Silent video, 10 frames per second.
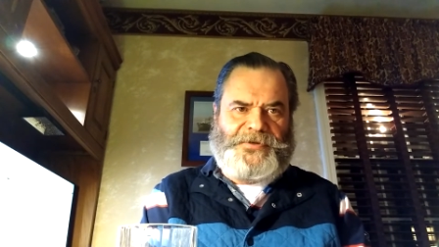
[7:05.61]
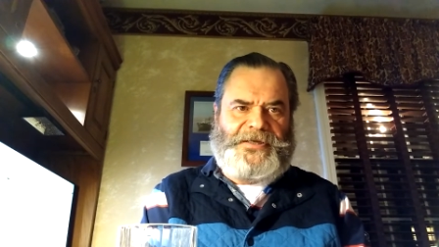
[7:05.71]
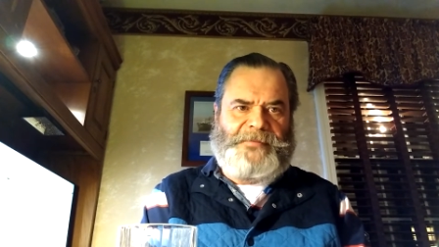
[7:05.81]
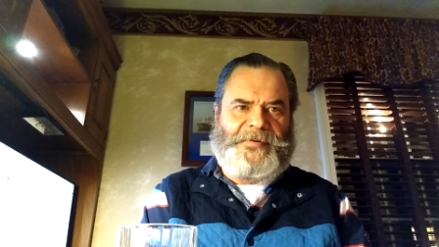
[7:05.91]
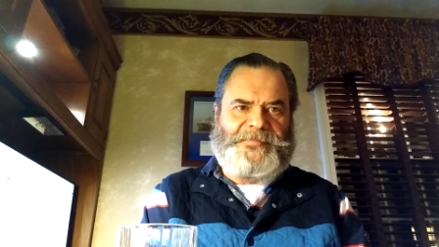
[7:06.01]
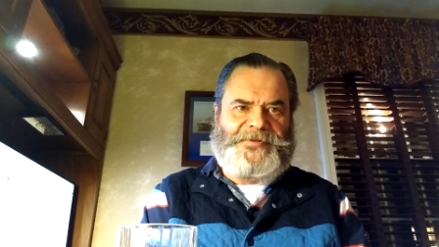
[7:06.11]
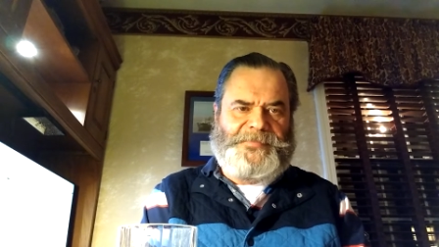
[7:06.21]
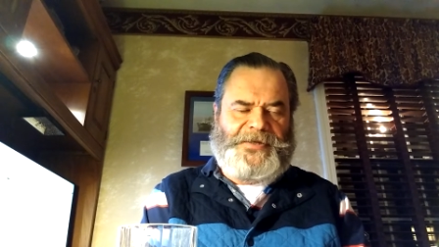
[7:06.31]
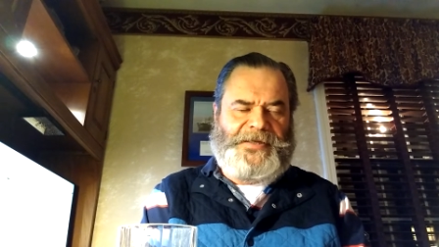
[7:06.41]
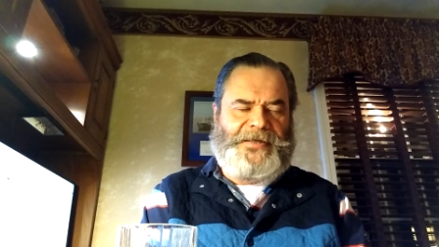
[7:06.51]
came up
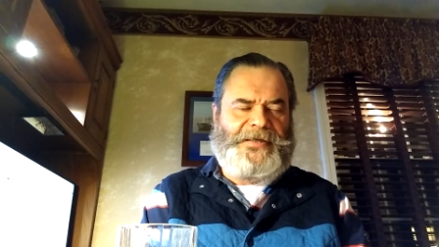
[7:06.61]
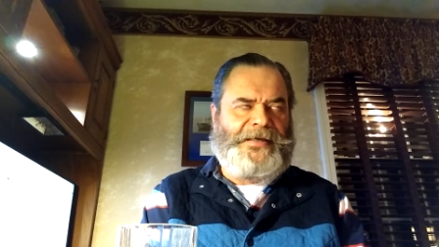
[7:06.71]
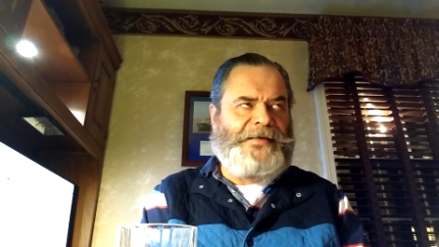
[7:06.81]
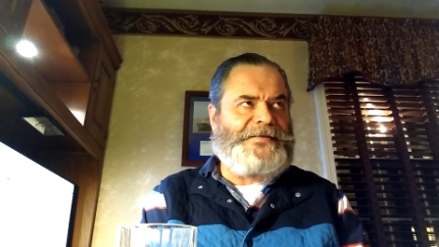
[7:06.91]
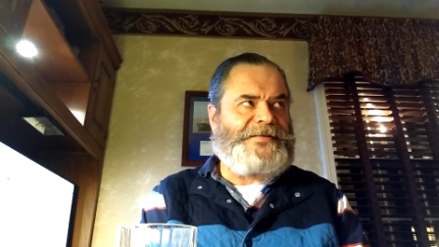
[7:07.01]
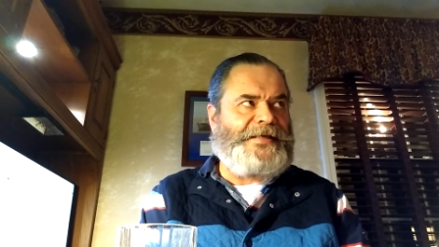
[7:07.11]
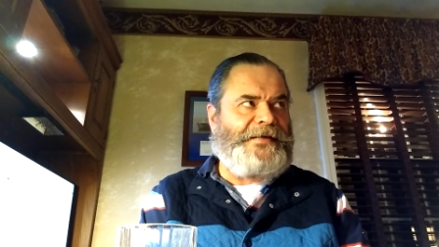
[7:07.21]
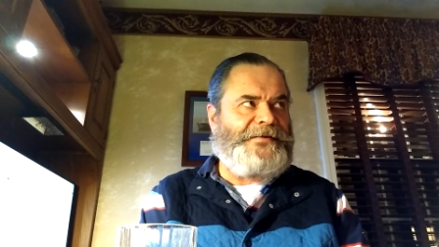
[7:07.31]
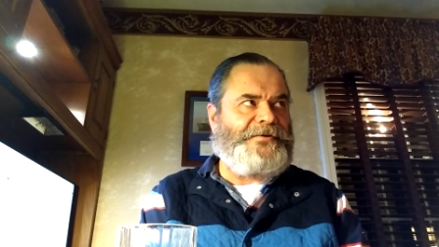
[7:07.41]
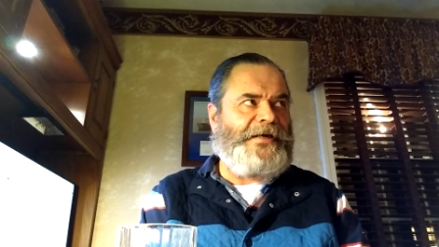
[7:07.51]
to me and
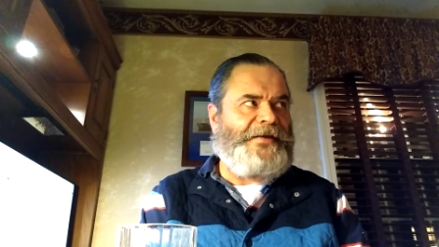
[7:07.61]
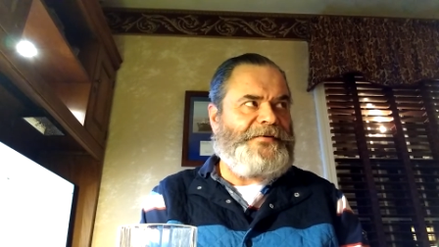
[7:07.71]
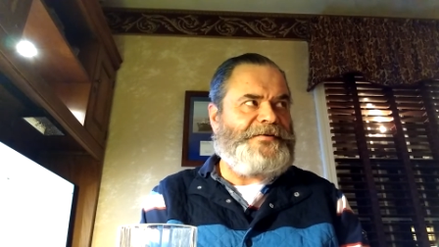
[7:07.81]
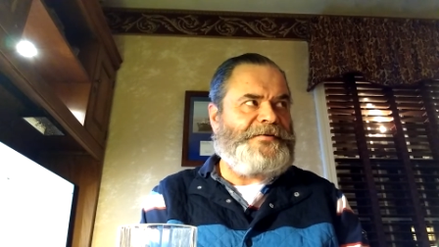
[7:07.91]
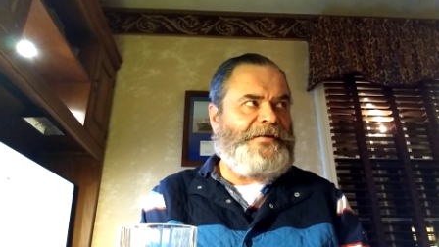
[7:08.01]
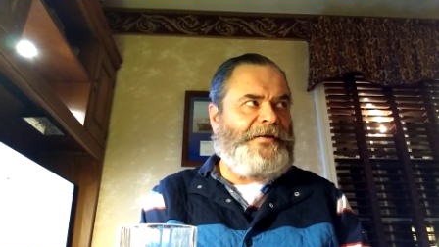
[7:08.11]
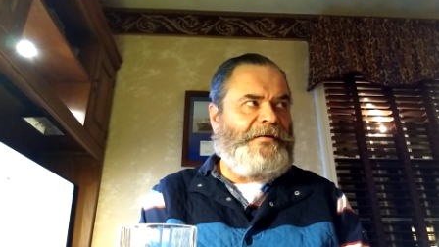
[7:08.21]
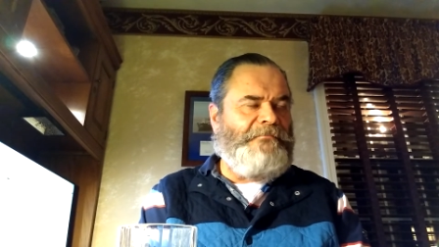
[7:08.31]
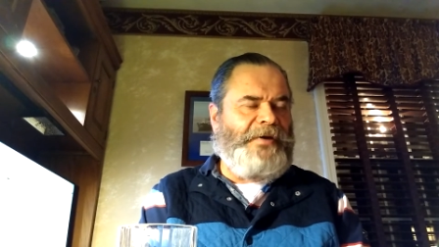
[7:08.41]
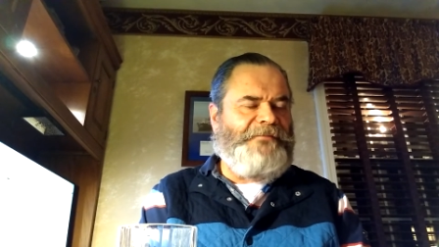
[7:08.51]
said, "Try this
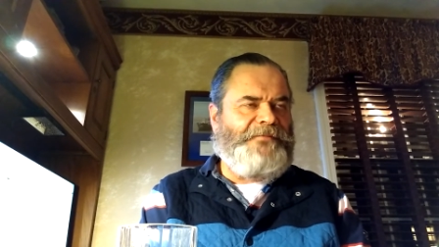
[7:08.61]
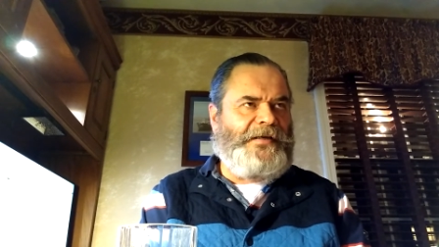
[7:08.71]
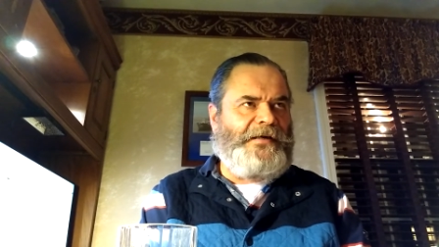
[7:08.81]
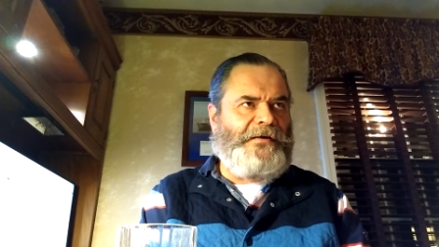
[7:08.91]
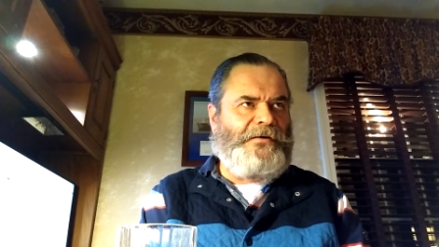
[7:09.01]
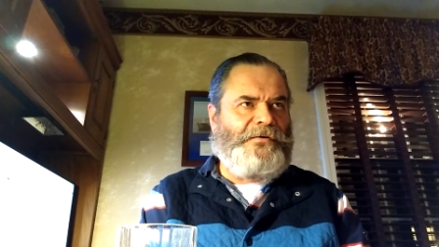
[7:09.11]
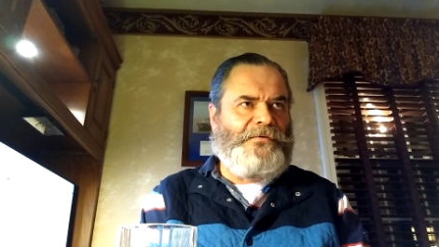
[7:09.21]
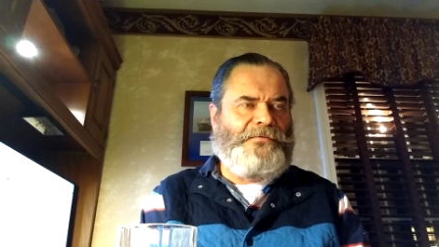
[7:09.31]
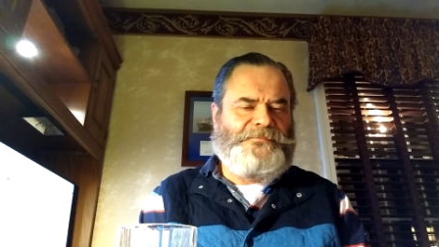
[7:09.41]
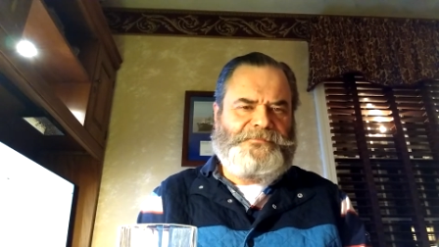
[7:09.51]

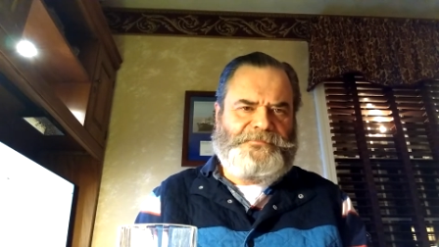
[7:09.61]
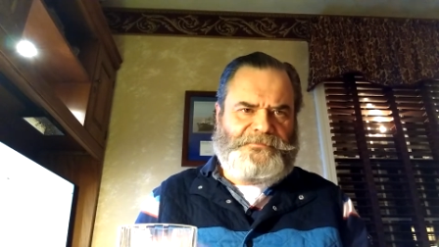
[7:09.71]
Buffalo